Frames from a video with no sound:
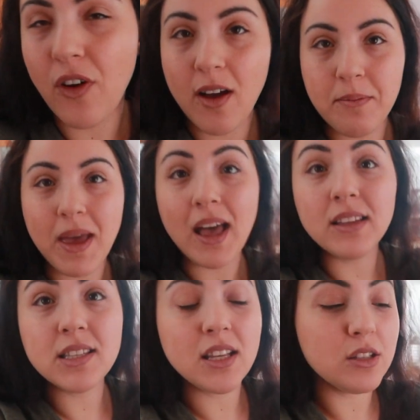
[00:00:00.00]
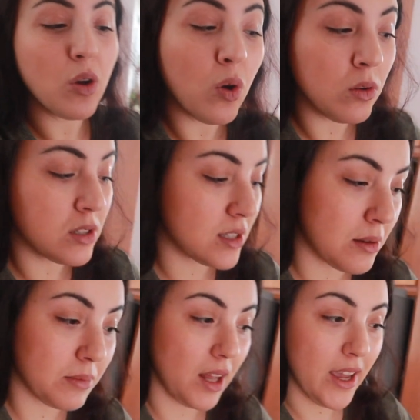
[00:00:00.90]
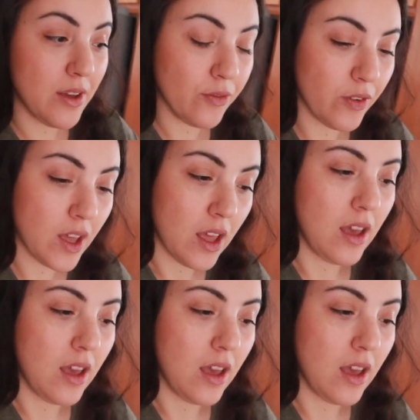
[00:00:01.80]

from Elsa's Wholesome Life.